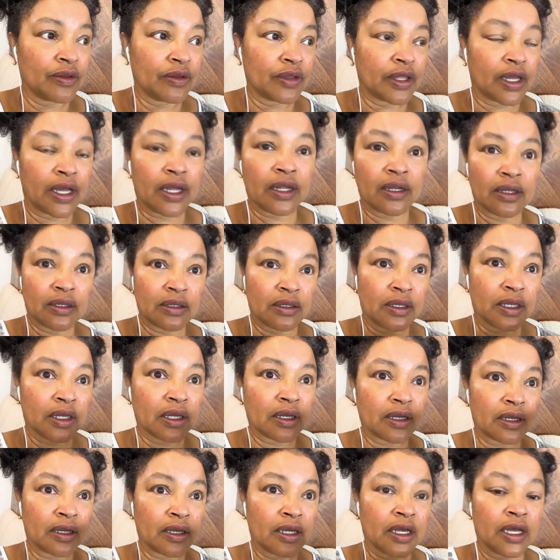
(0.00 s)
they taught
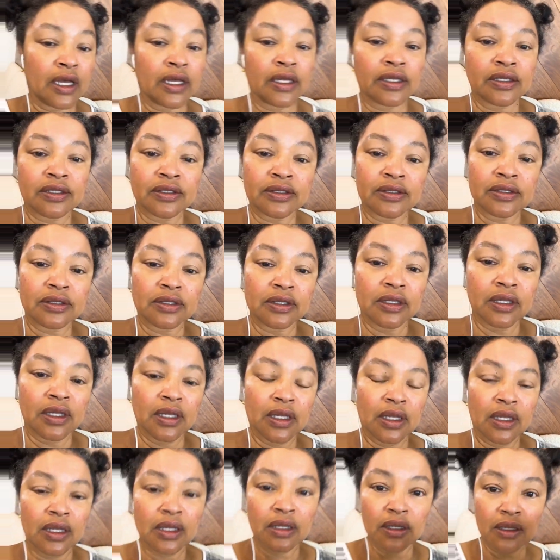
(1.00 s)
you that,
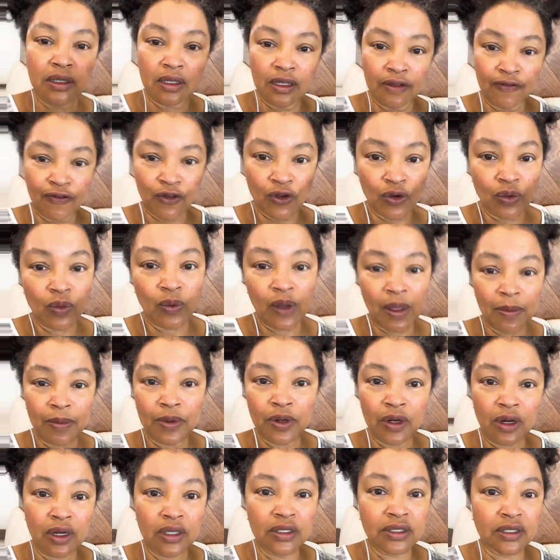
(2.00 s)
because
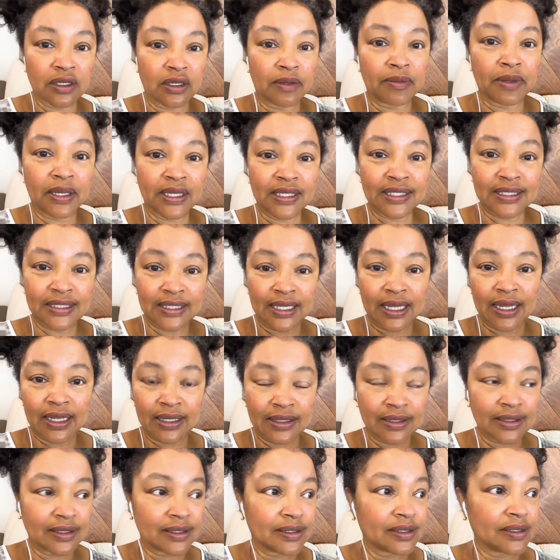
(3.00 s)
if your webinar is
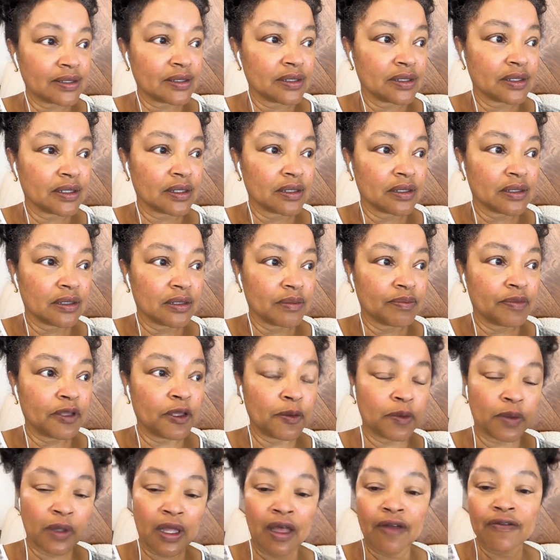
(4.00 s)
going to make
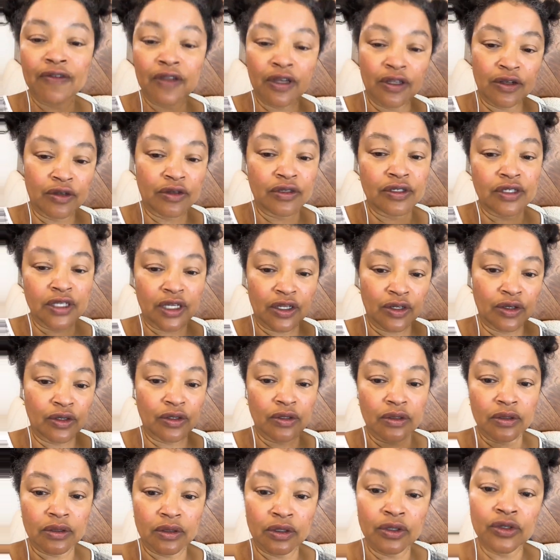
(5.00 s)
sense, people have
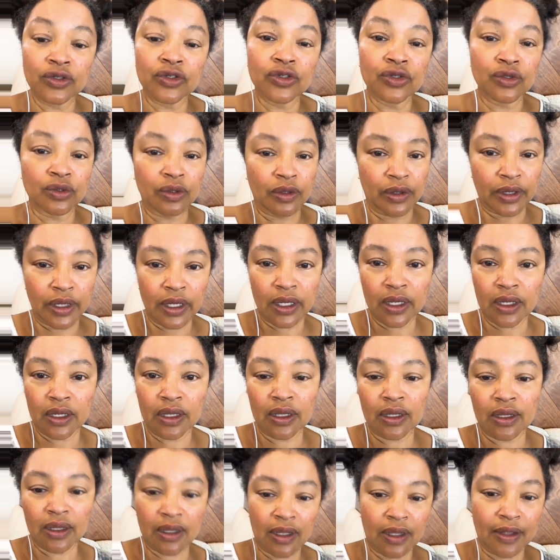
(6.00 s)
to understand your
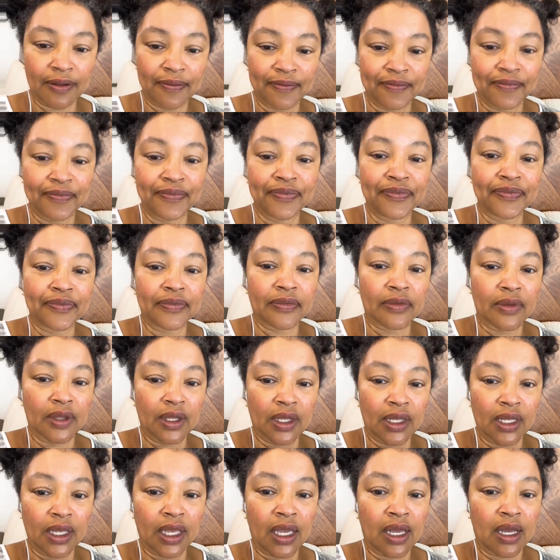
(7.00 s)
story.
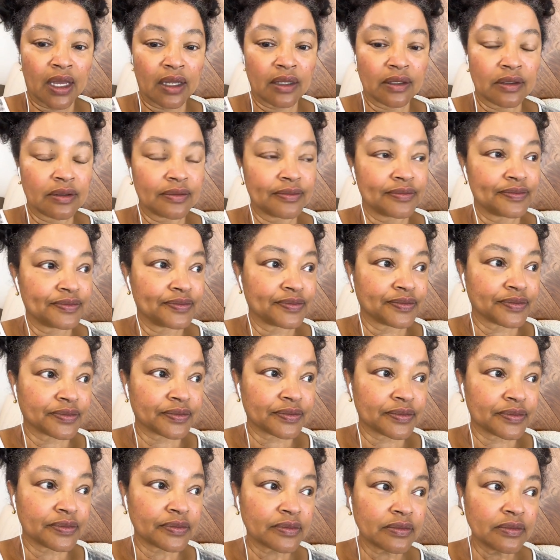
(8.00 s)

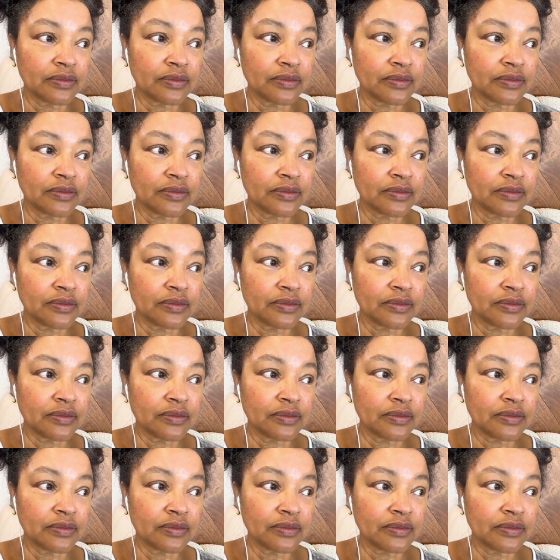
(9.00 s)
Yeah.